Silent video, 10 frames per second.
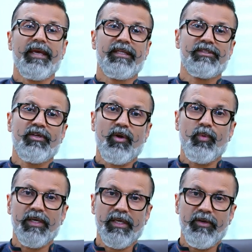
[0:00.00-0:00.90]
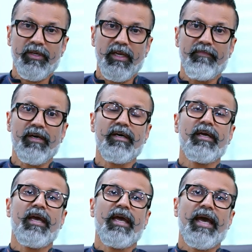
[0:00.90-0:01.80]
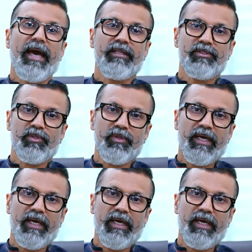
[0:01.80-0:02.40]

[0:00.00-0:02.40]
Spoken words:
It's not working on your liver, and so